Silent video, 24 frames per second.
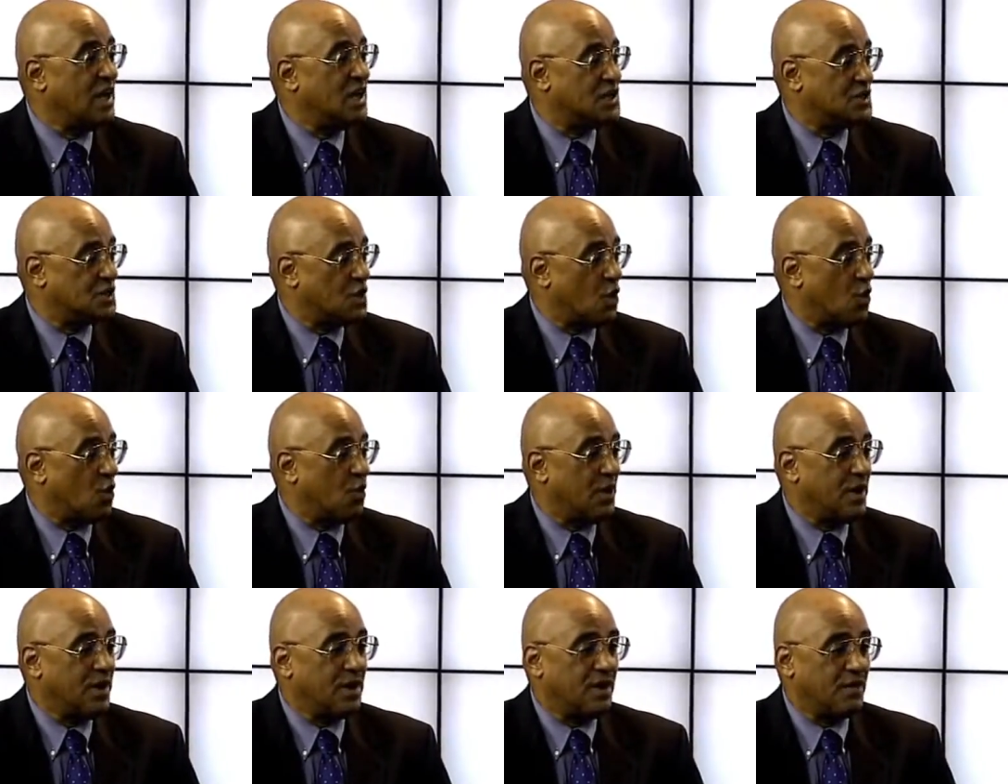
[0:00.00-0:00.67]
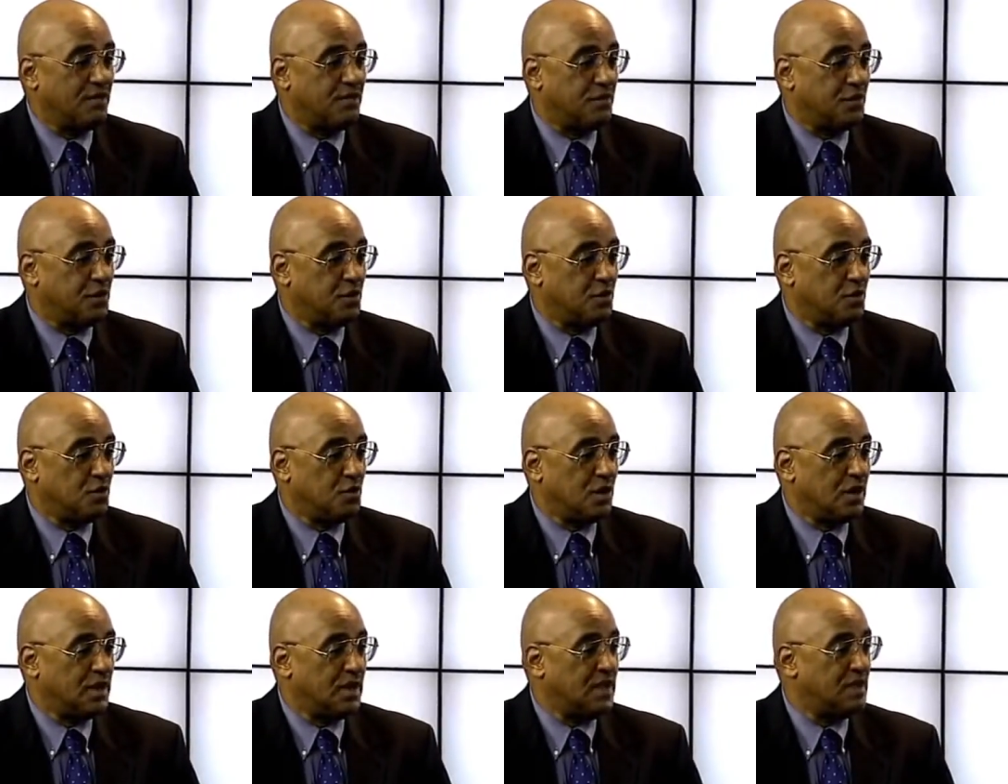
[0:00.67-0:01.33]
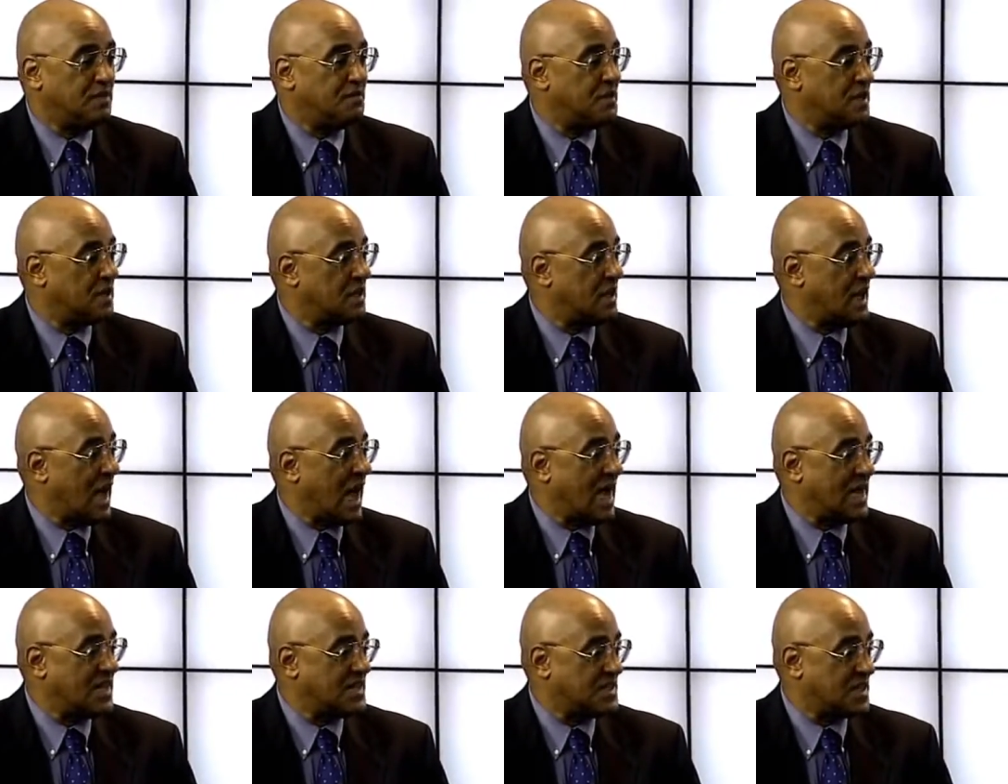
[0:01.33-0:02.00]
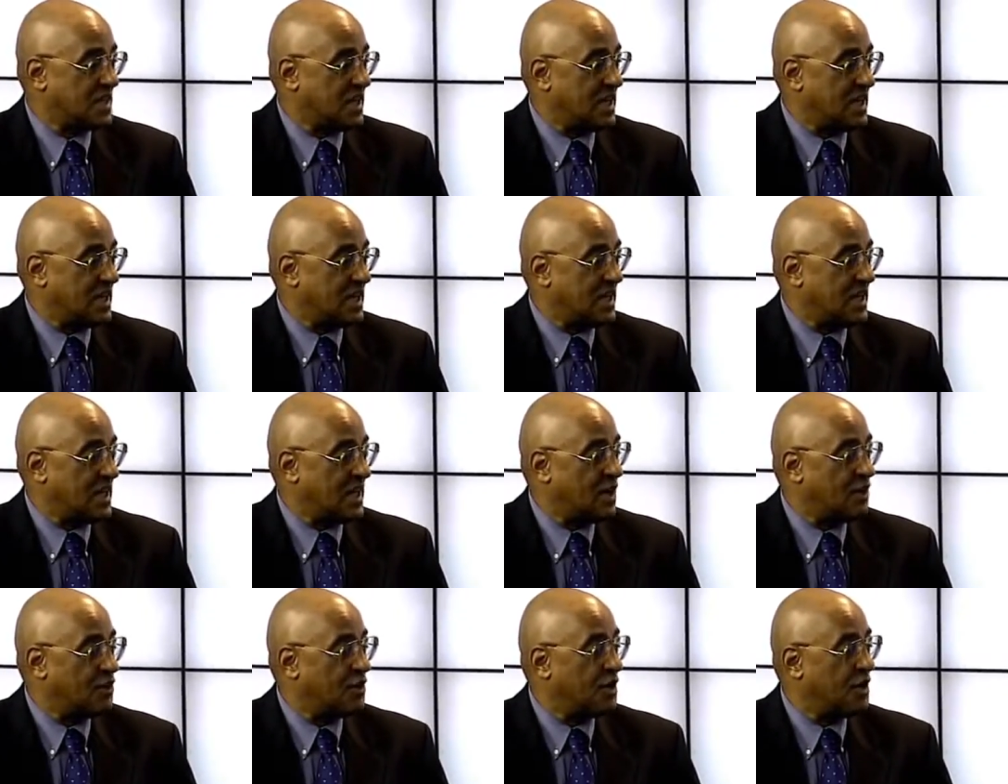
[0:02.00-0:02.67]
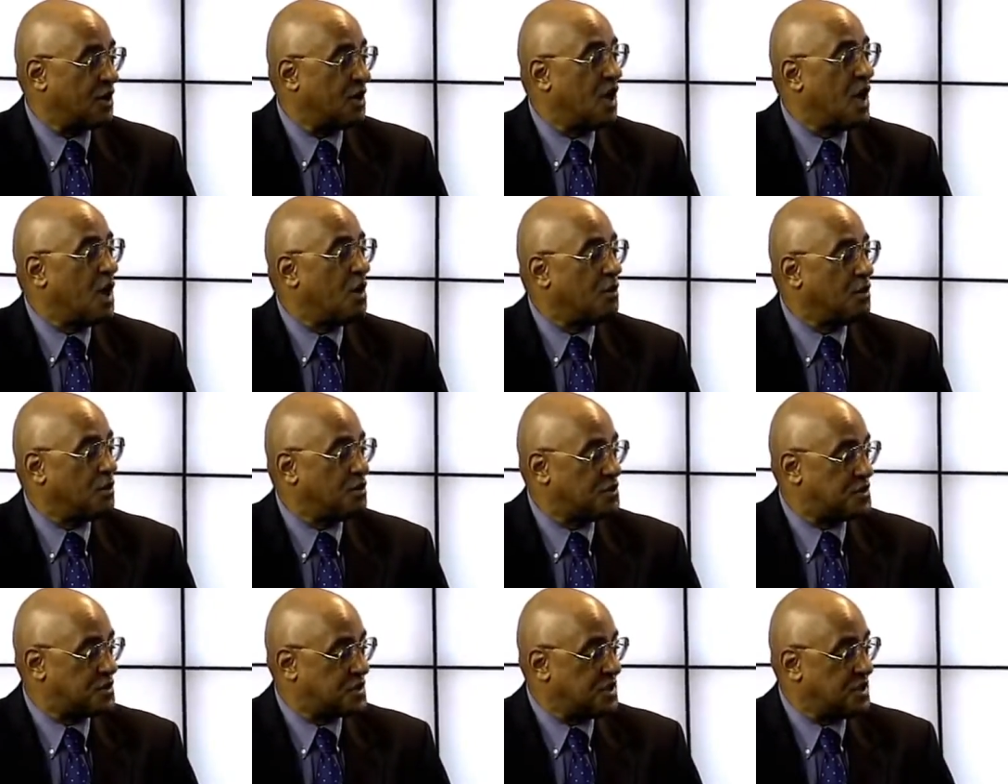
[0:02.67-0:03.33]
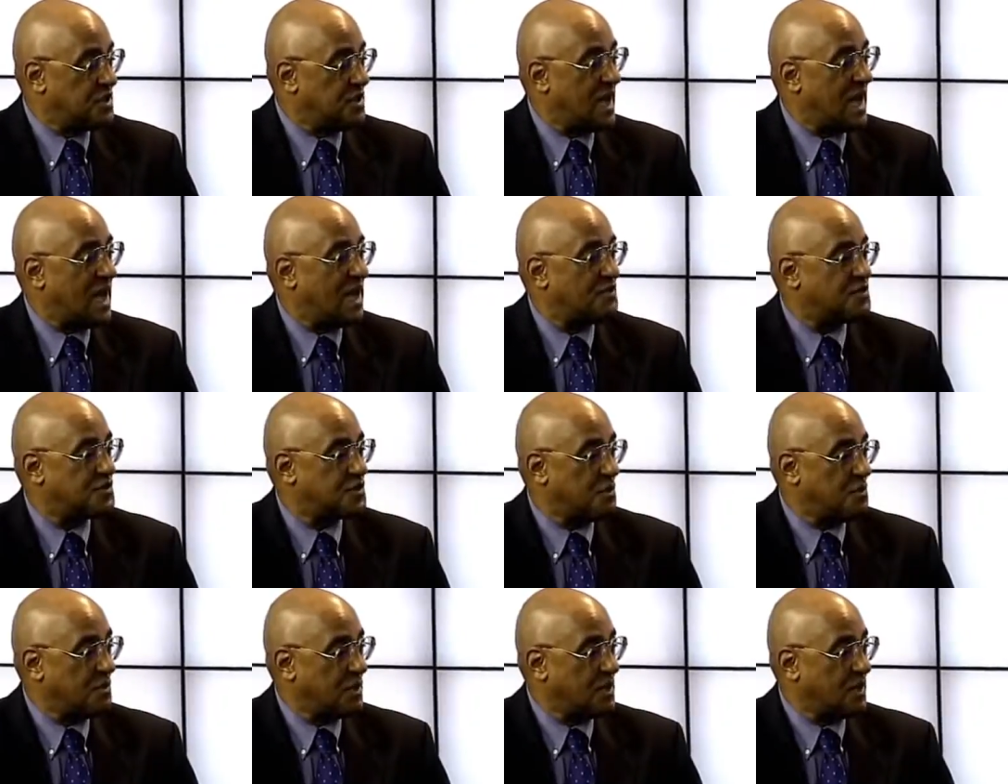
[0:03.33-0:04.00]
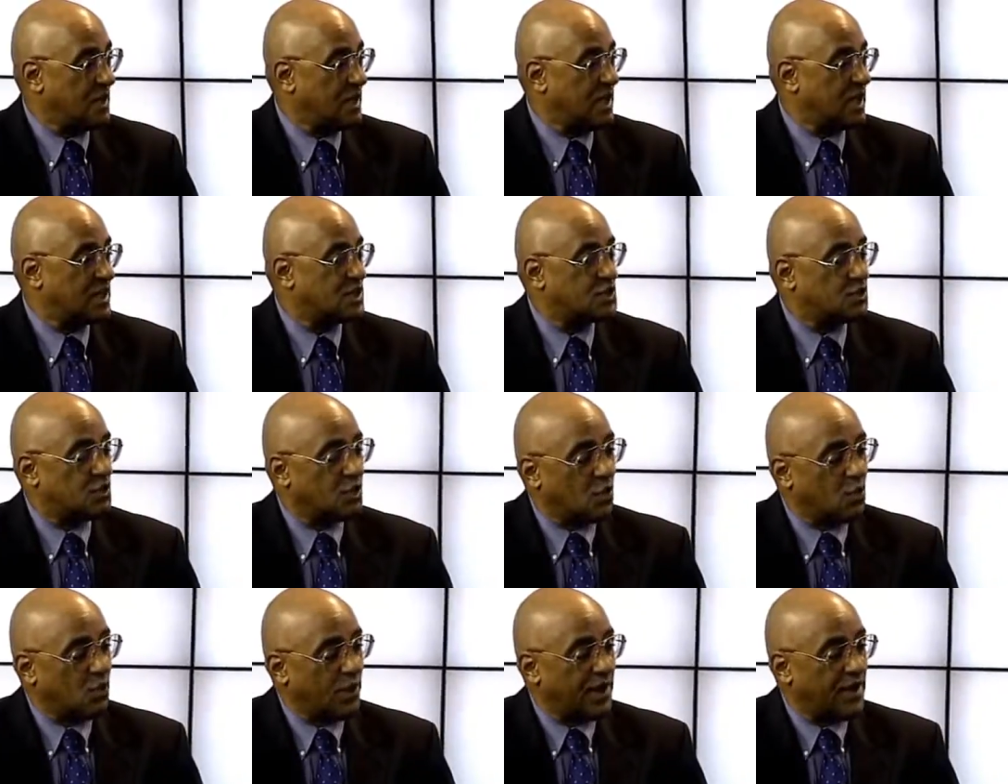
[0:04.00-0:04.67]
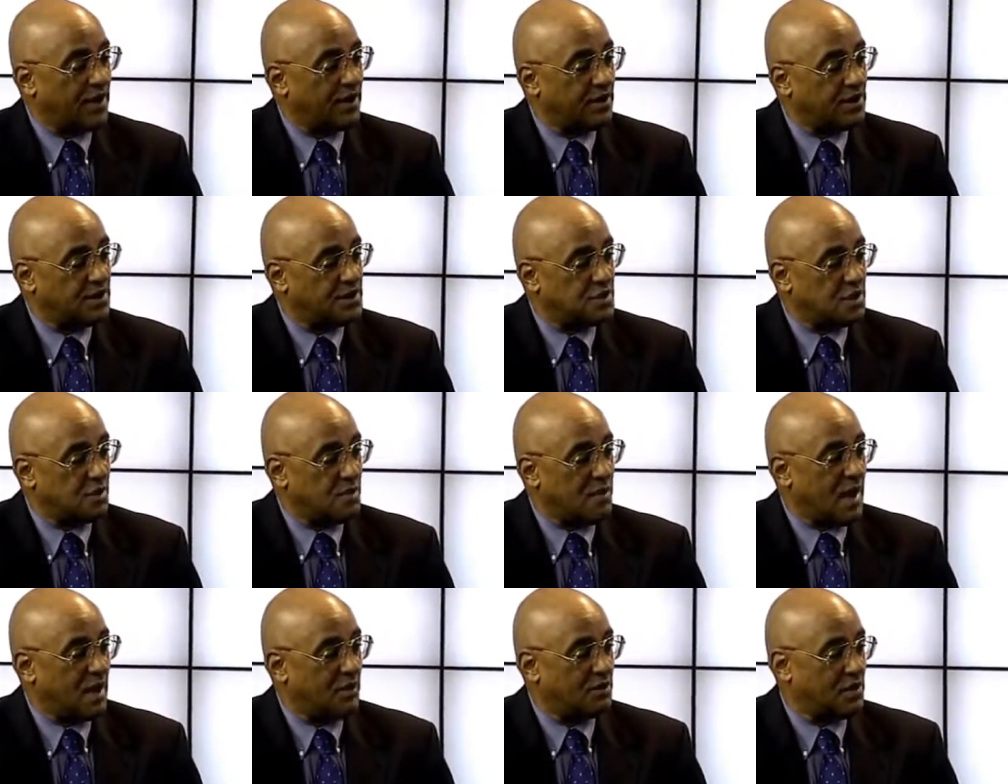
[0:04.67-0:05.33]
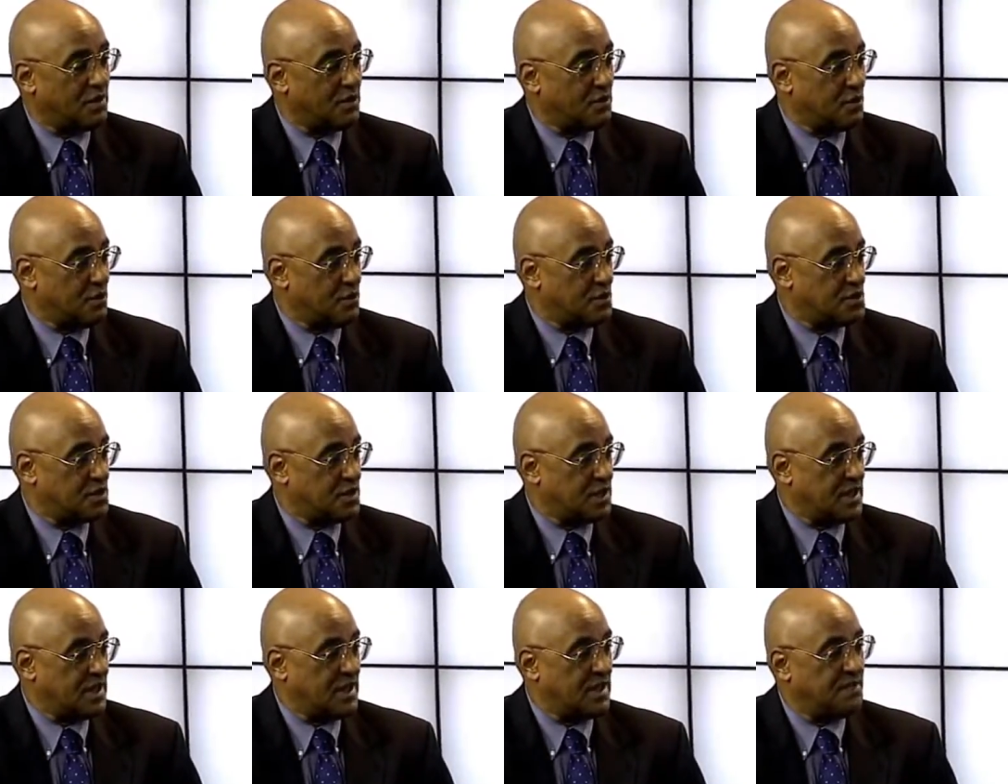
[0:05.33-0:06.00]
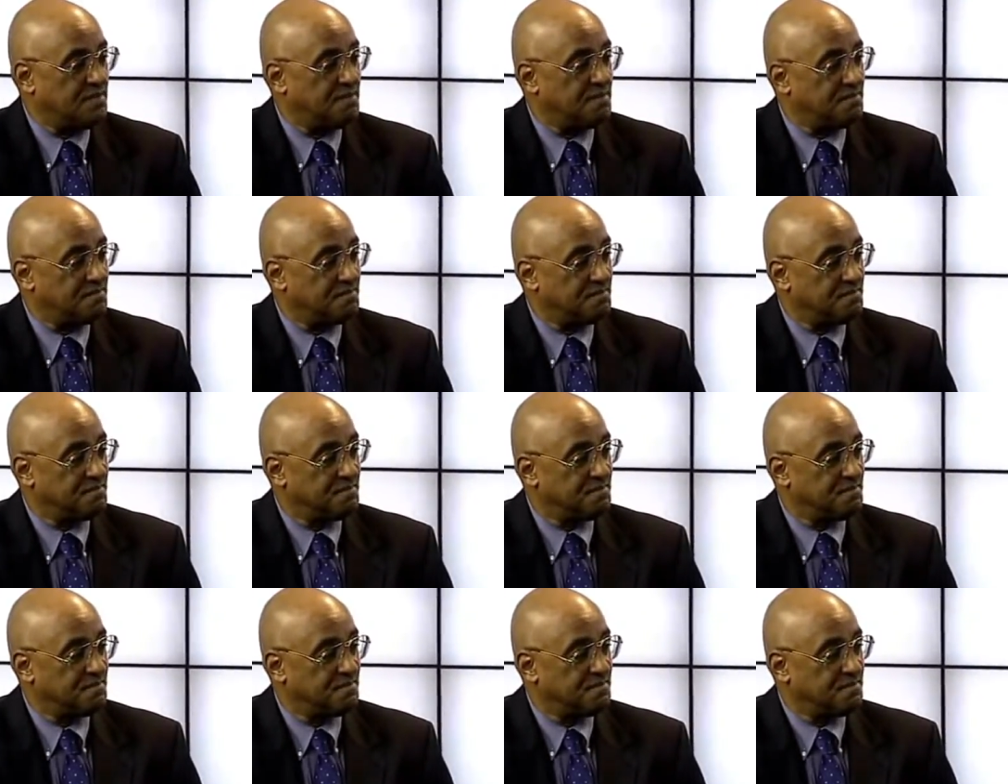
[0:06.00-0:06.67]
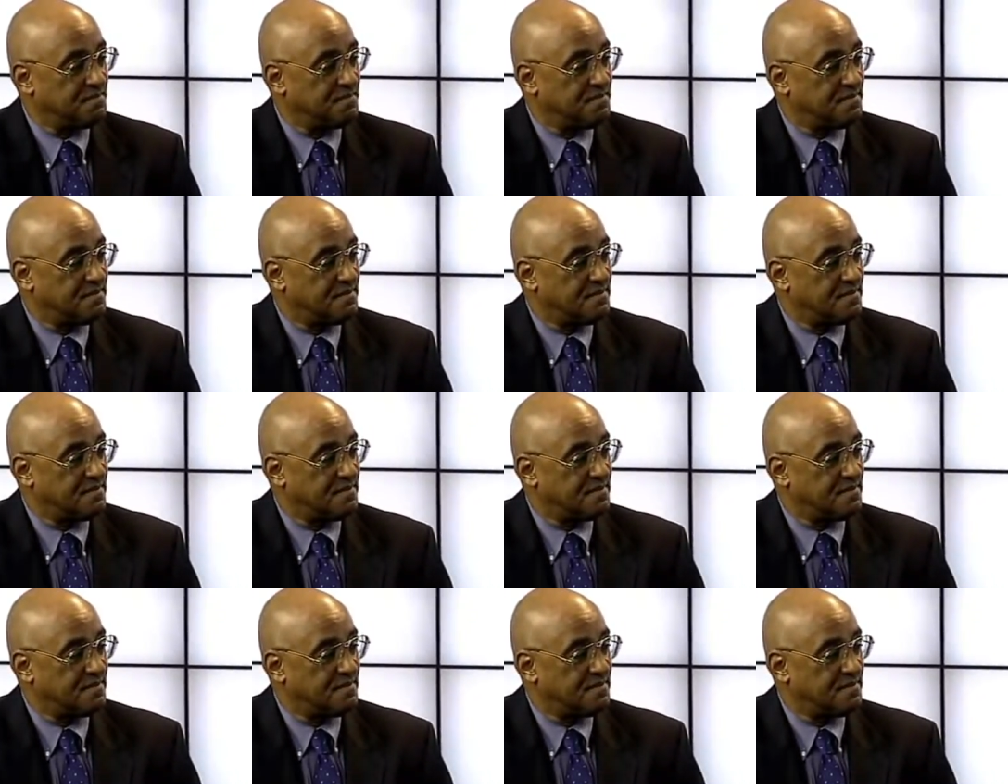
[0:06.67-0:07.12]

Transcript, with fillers: So when if you lived in an isolated area, you still have some intellectual awareness mm -hmm. about diversity. Mm -hmm. And, and